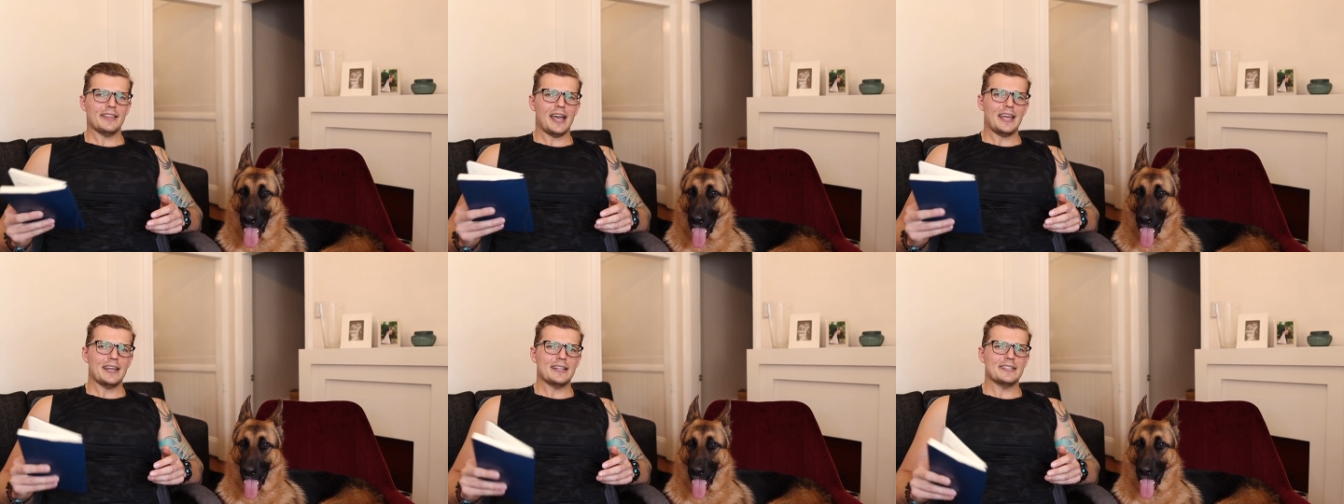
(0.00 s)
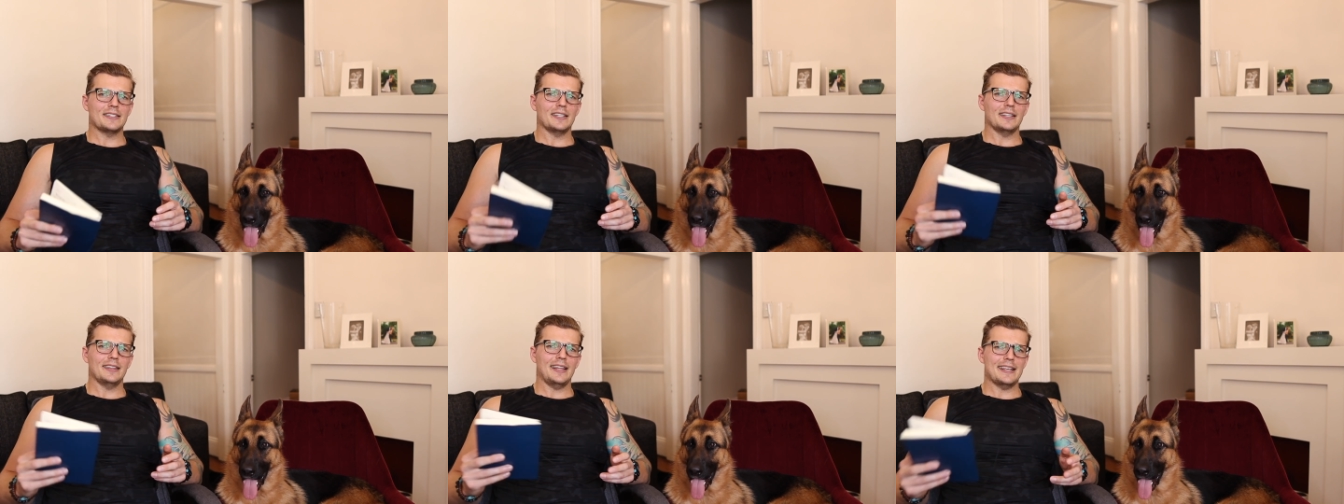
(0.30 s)
that
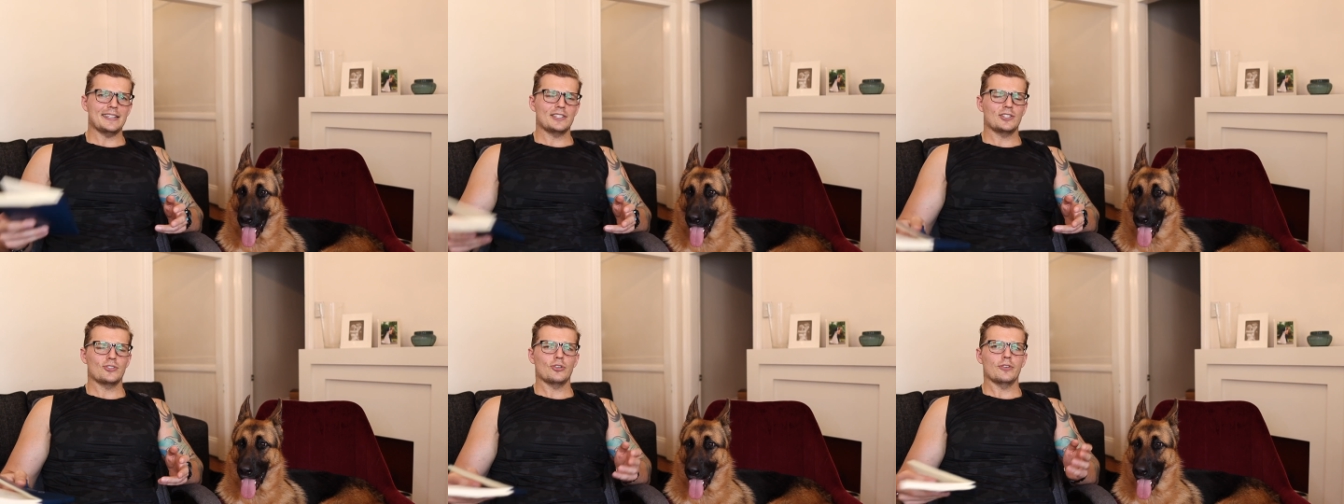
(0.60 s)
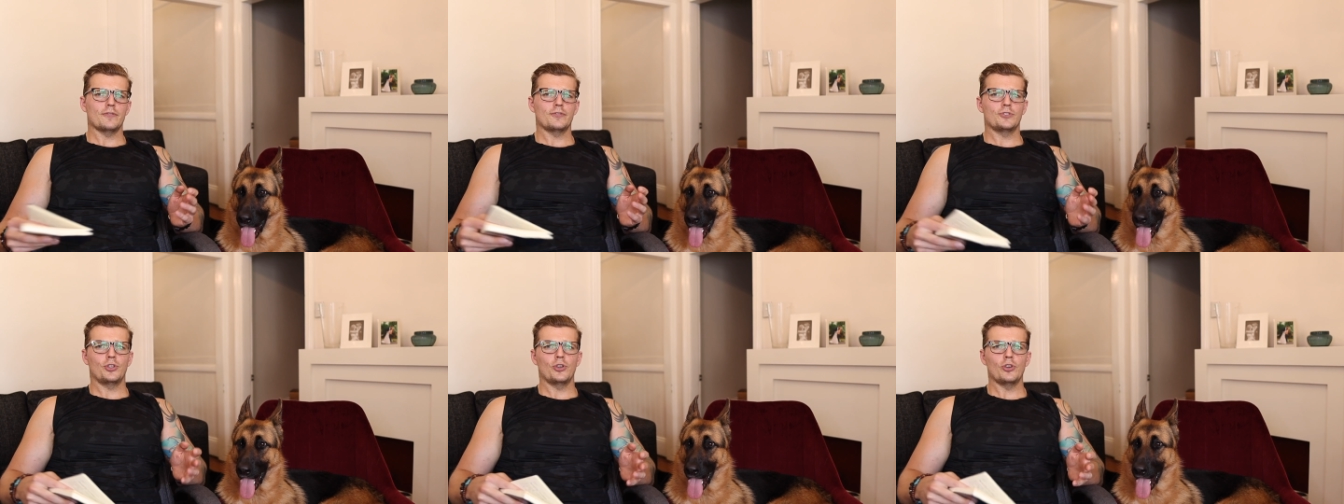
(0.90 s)
is the
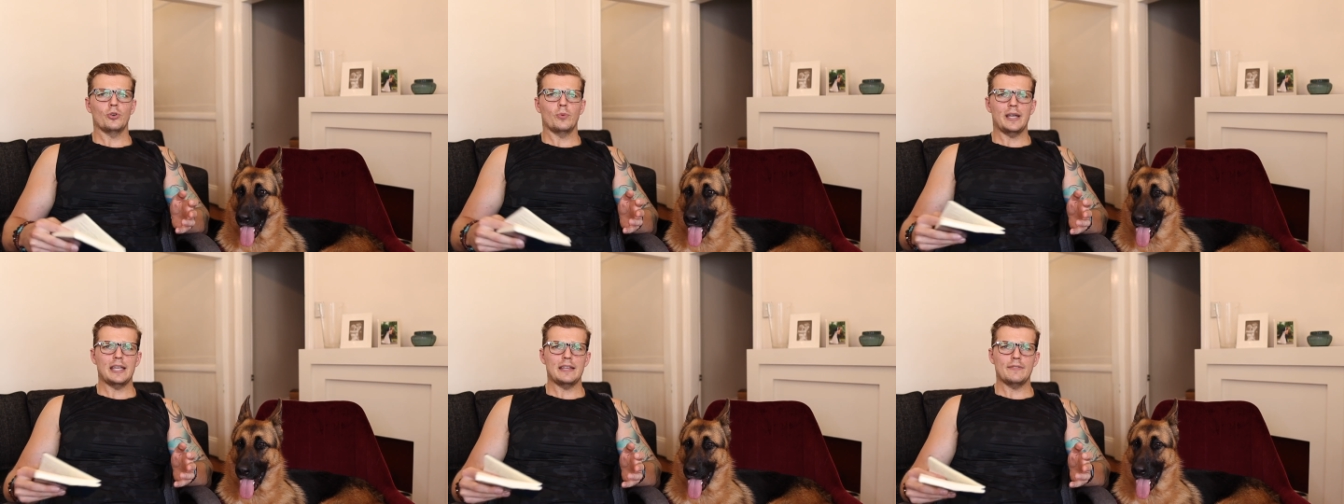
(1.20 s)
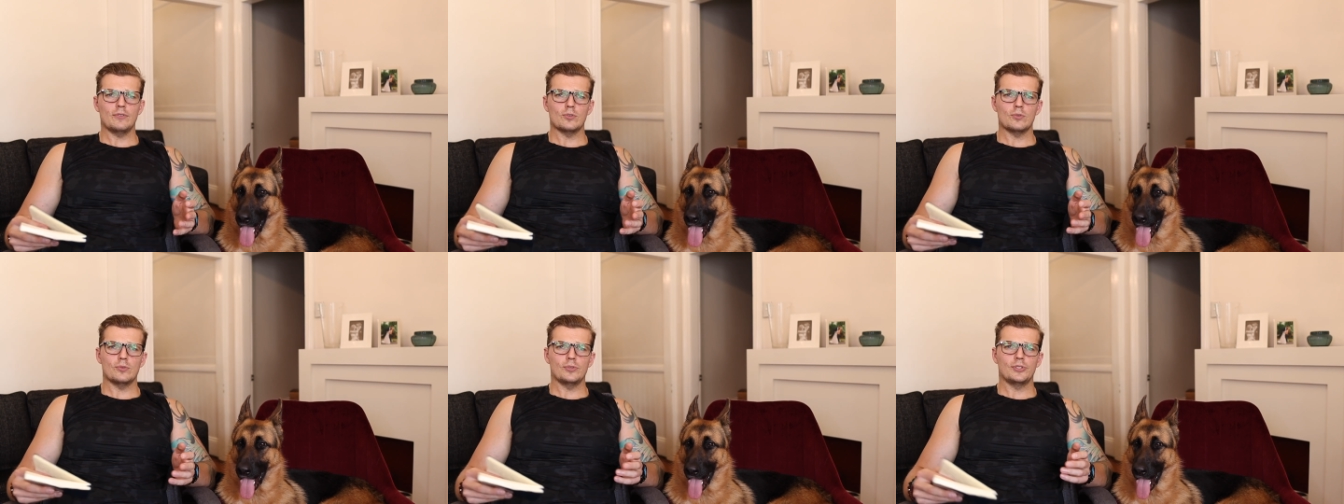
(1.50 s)
lesser of two
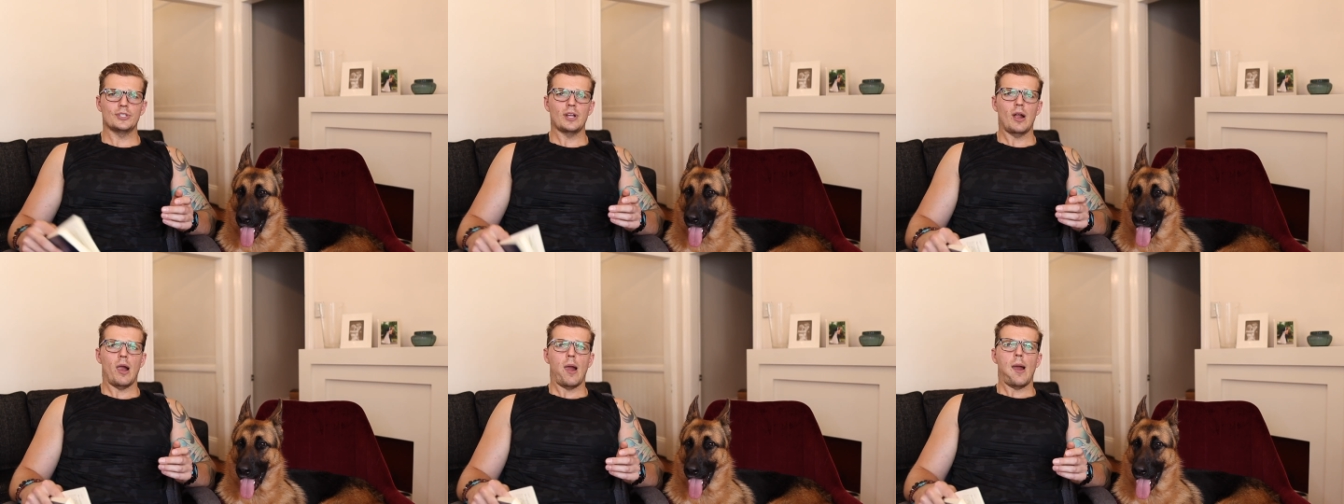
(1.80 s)
evils.